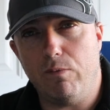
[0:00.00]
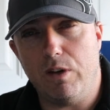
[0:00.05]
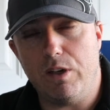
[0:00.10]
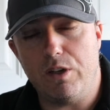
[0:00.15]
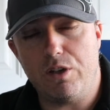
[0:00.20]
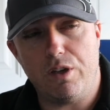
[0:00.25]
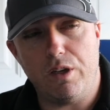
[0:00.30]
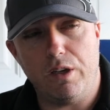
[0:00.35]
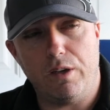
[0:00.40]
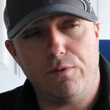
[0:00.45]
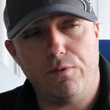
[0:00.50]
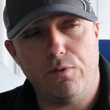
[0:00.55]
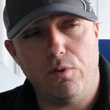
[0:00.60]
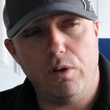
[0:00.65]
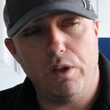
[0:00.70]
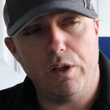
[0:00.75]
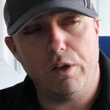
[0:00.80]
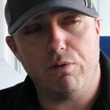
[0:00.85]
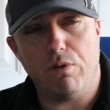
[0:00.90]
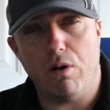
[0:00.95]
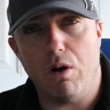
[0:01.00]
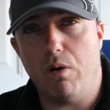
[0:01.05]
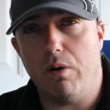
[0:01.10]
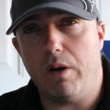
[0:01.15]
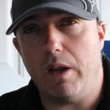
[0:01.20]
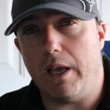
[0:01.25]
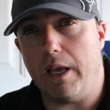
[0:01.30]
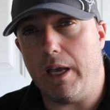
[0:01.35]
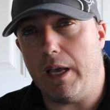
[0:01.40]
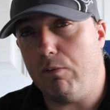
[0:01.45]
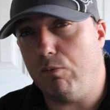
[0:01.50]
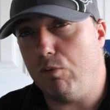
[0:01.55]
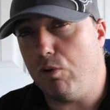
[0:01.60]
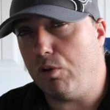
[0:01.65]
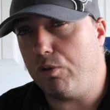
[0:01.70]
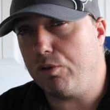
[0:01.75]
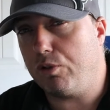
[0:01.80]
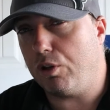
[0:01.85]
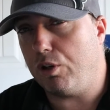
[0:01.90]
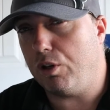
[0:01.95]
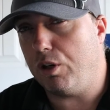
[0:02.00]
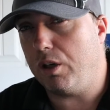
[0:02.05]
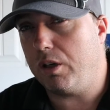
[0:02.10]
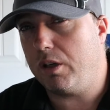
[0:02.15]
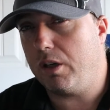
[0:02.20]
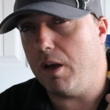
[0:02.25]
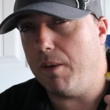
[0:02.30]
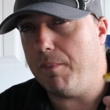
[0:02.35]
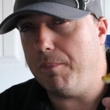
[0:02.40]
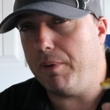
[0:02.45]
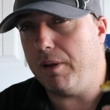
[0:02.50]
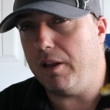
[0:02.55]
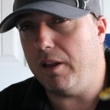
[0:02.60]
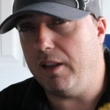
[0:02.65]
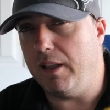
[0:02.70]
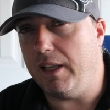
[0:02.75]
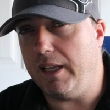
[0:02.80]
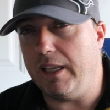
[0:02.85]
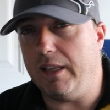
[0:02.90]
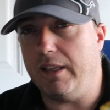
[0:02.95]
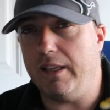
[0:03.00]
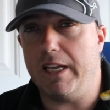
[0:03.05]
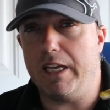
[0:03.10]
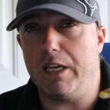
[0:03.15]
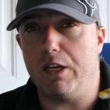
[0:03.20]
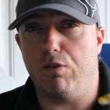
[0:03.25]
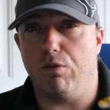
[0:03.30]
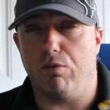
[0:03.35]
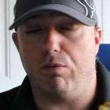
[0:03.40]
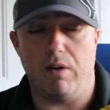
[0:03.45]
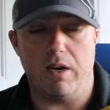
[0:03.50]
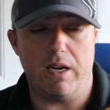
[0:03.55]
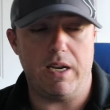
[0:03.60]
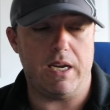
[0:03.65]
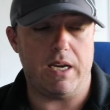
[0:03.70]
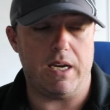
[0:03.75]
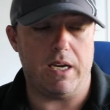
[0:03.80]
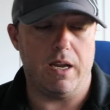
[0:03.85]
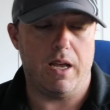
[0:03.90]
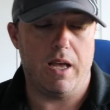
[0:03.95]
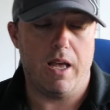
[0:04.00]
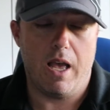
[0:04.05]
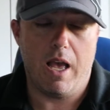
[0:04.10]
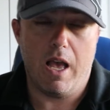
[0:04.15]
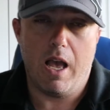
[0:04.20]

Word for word: when she's fully grown and will turn completely green.